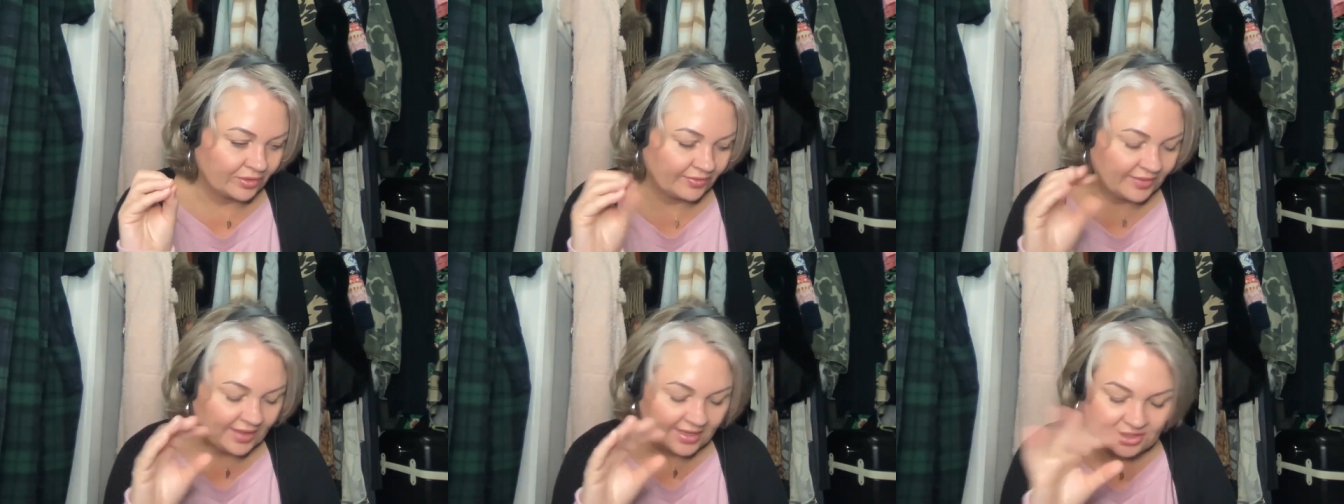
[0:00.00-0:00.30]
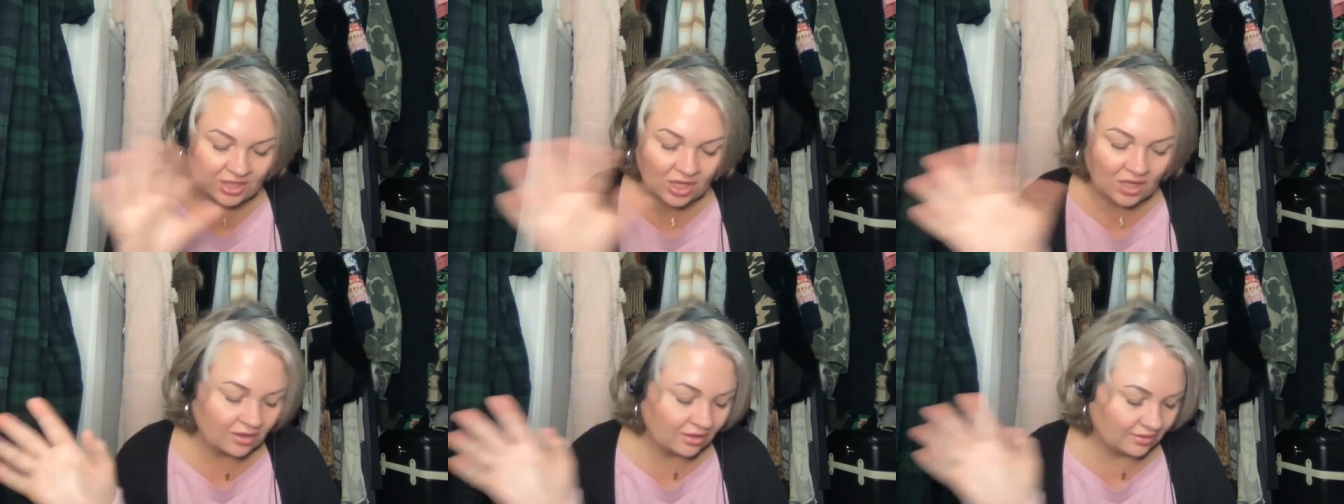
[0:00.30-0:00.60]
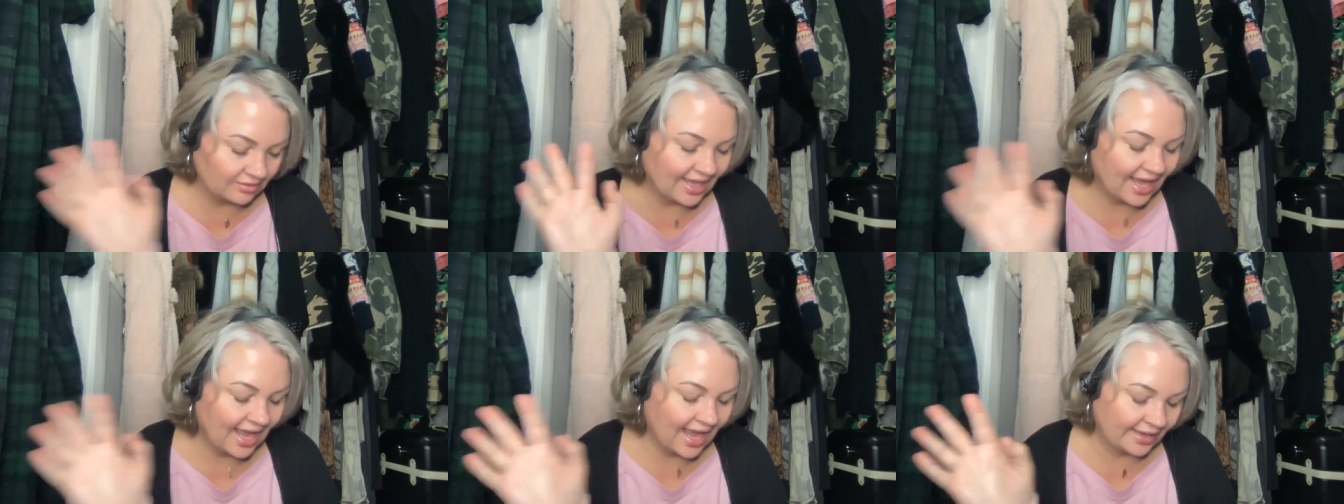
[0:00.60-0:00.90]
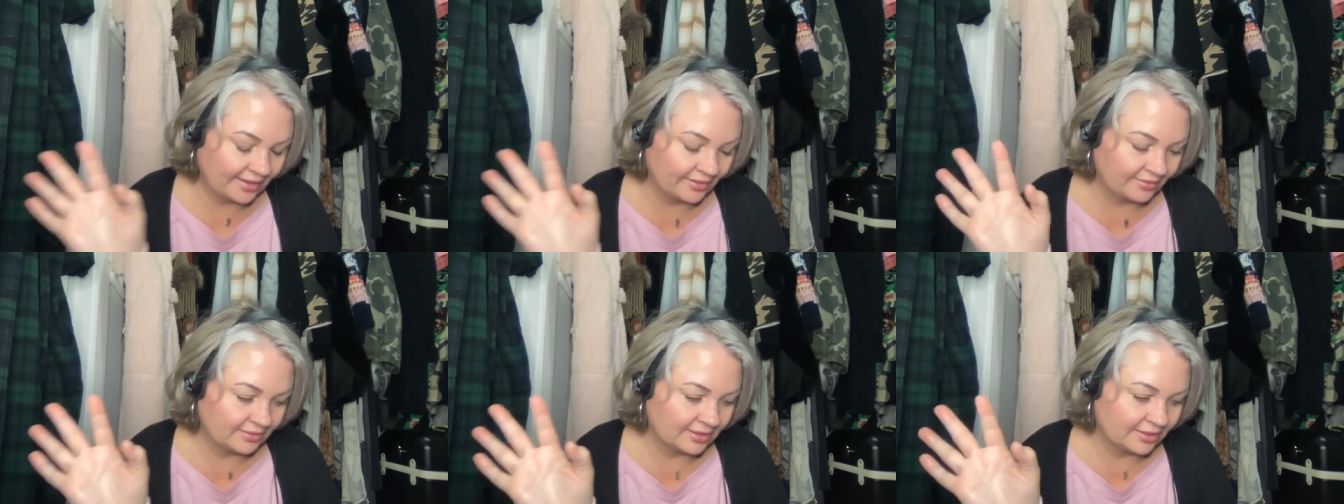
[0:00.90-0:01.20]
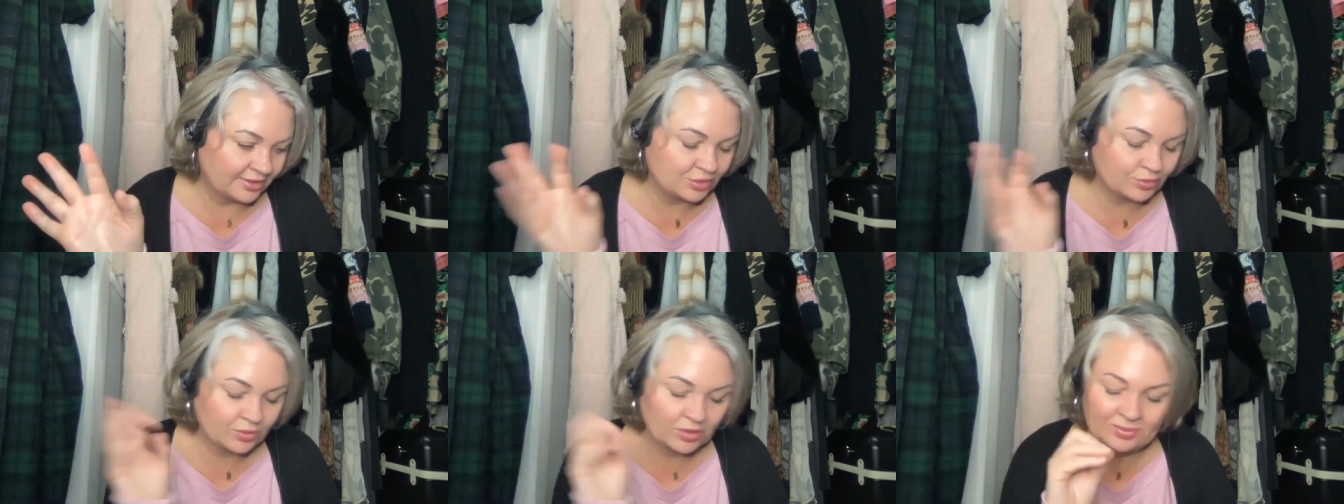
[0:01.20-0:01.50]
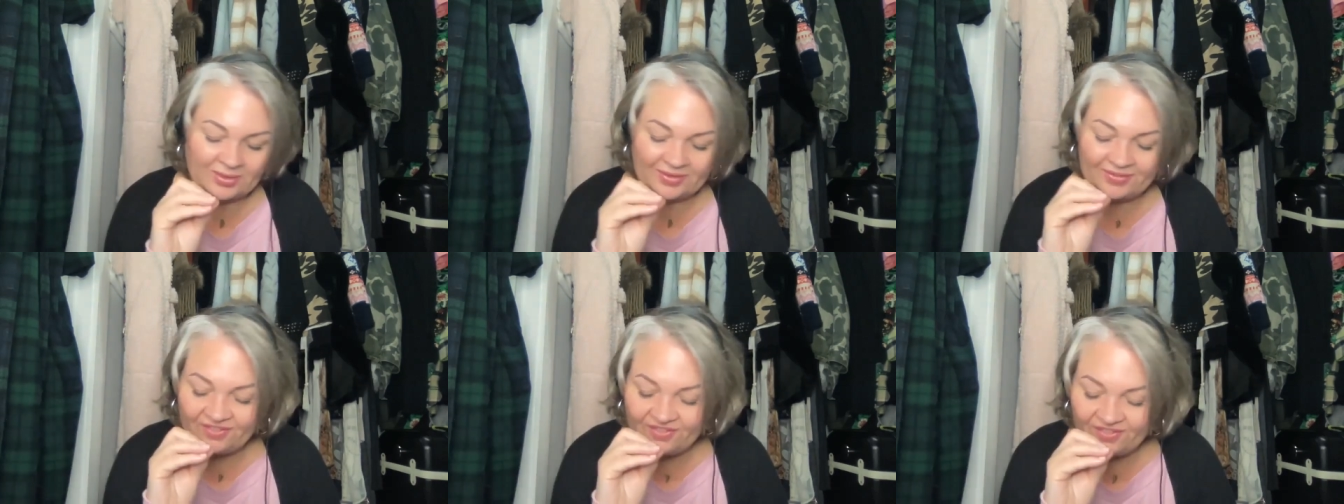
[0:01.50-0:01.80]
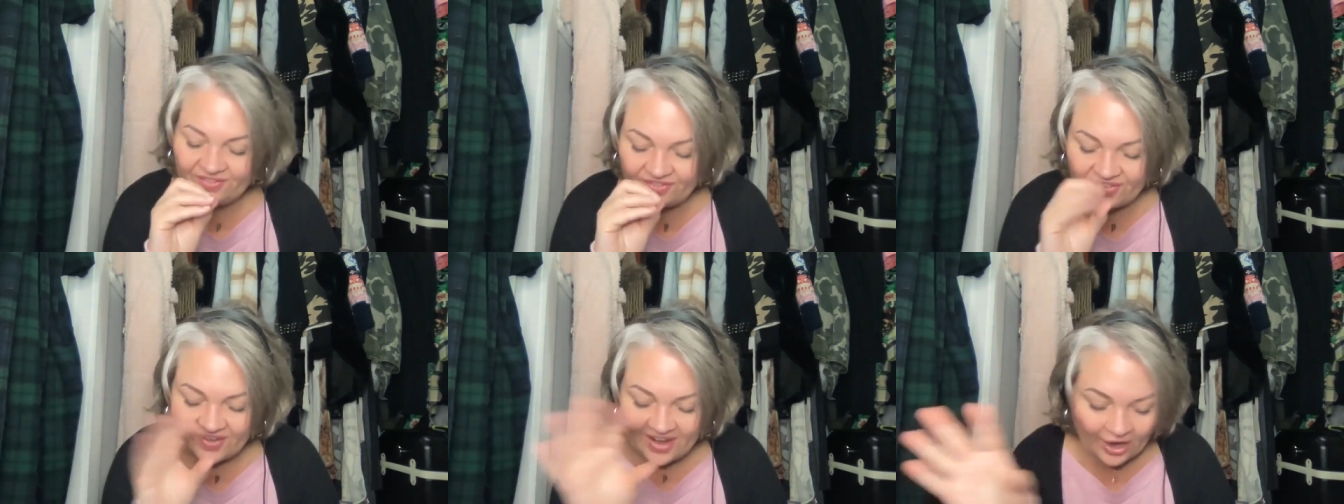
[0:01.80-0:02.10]
that's all a lie. I just want to be
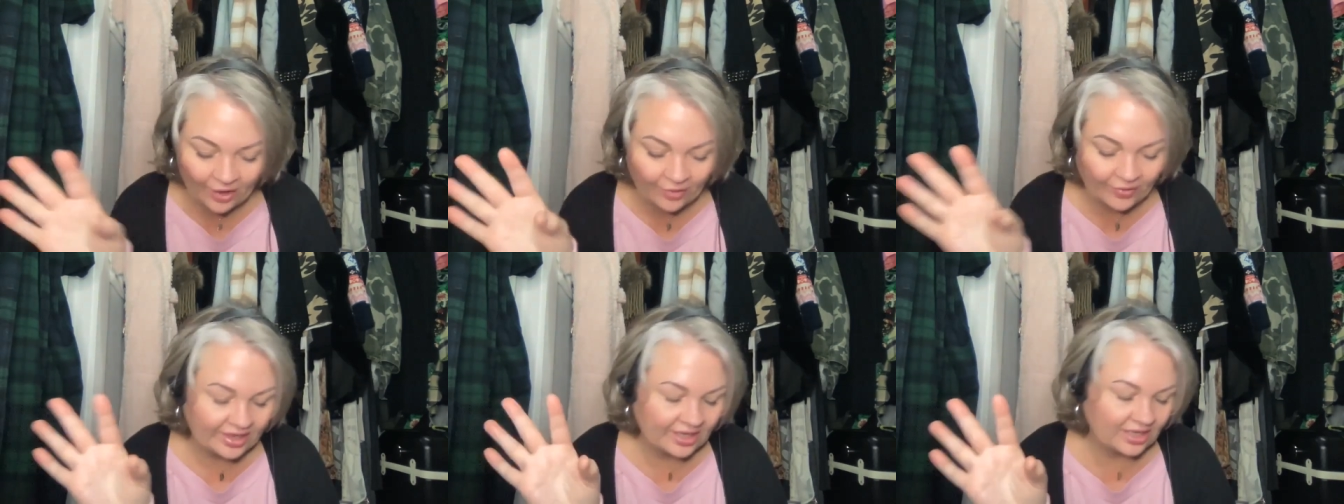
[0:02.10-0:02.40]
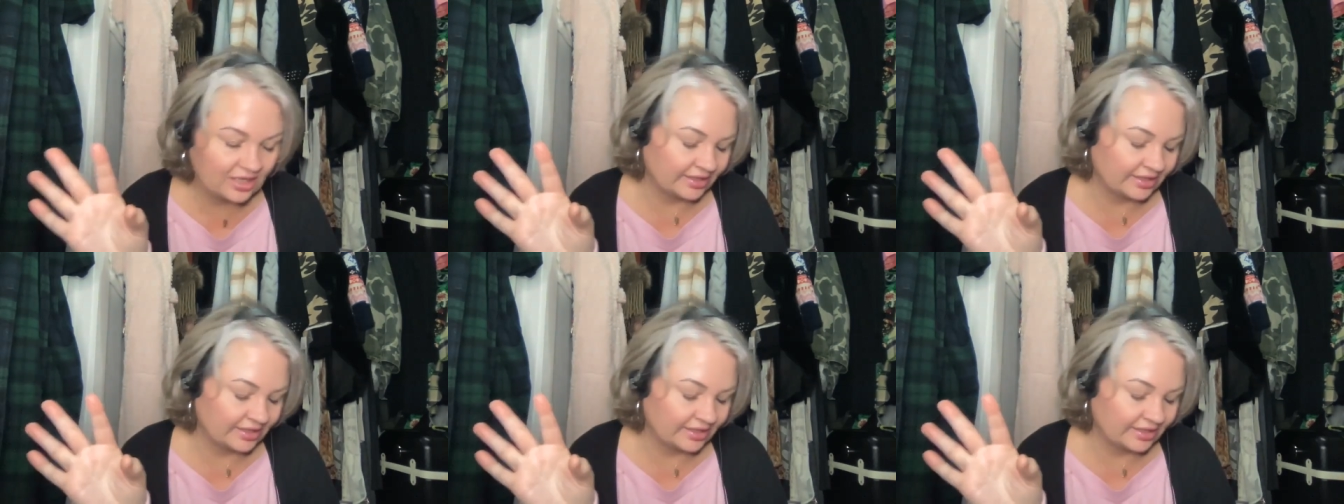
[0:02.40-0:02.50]
very